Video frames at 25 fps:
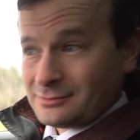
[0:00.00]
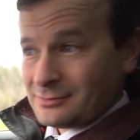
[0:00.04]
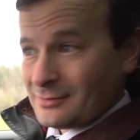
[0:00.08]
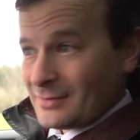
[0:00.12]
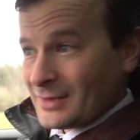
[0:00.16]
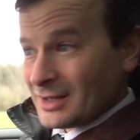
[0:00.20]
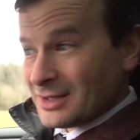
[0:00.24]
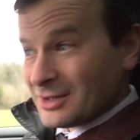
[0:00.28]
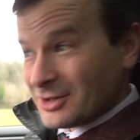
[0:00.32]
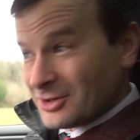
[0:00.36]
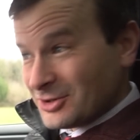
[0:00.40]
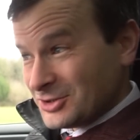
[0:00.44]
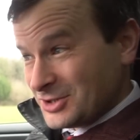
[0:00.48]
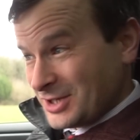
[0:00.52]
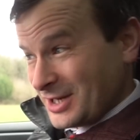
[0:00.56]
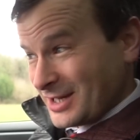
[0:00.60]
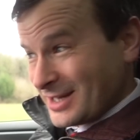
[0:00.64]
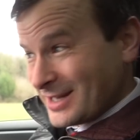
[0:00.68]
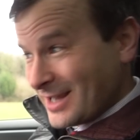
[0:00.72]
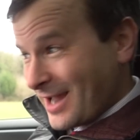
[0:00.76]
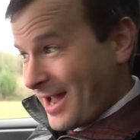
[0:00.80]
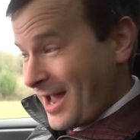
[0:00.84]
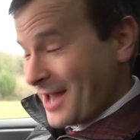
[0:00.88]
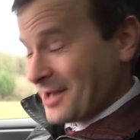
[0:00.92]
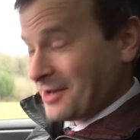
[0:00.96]
because you're
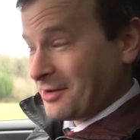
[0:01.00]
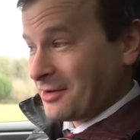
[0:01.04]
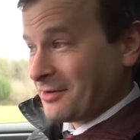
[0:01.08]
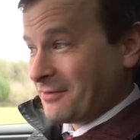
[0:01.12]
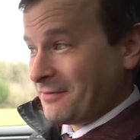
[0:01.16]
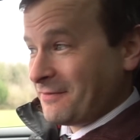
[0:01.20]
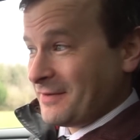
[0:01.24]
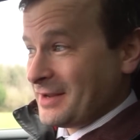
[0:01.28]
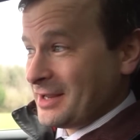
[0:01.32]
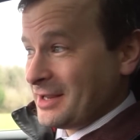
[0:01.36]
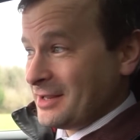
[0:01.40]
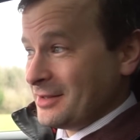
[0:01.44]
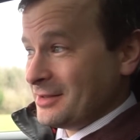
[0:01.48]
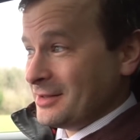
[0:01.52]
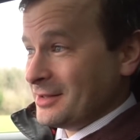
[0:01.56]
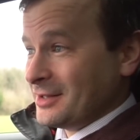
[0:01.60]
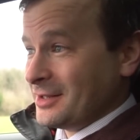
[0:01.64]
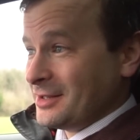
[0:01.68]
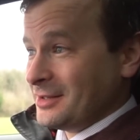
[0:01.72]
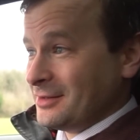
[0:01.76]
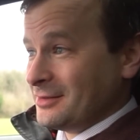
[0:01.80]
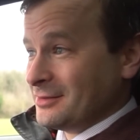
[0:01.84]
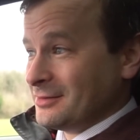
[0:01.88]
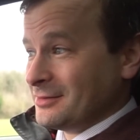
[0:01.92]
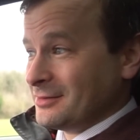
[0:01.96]
kind of defeating
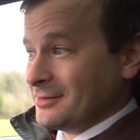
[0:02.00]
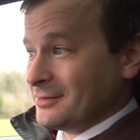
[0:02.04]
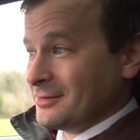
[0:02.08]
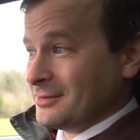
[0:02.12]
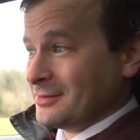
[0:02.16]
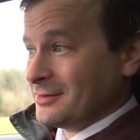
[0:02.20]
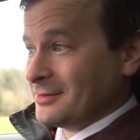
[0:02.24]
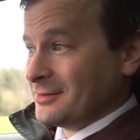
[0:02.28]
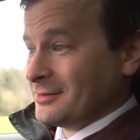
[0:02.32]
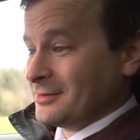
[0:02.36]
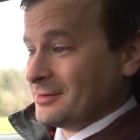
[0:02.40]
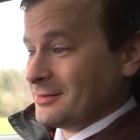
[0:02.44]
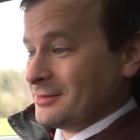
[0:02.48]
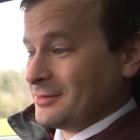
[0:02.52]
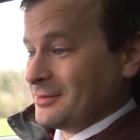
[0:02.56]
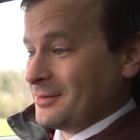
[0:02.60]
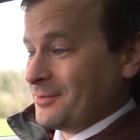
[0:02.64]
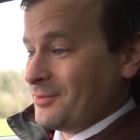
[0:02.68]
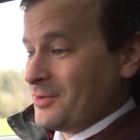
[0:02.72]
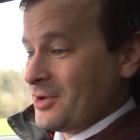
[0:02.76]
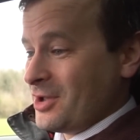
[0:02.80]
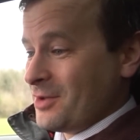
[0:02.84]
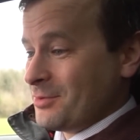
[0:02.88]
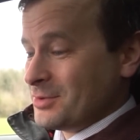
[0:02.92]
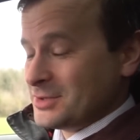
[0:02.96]
the
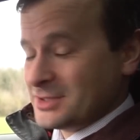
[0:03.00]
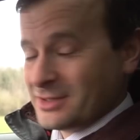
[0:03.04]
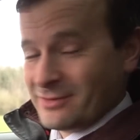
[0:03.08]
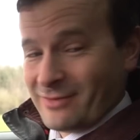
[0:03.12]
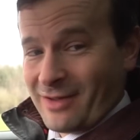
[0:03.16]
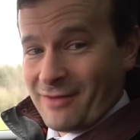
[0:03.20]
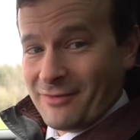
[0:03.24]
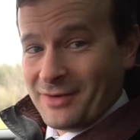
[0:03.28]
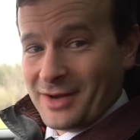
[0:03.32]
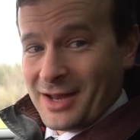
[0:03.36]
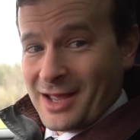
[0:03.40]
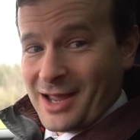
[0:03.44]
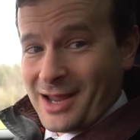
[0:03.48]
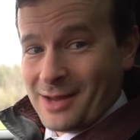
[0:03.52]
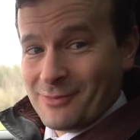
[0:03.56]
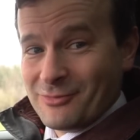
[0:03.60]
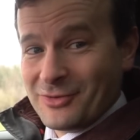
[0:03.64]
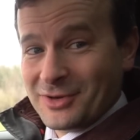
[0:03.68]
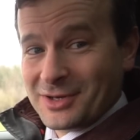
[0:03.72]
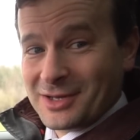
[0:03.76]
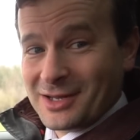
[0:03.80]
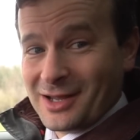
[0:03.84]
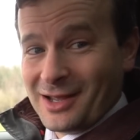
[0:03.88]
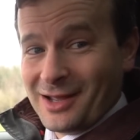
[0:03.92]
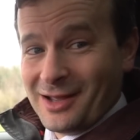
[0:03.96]
purpose of having a
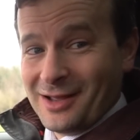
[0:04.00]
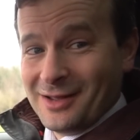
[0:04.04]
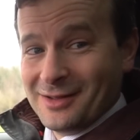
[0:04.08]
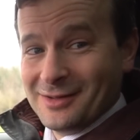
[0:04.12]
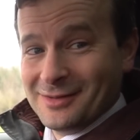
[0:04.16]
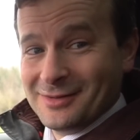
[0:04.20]
hybrid car.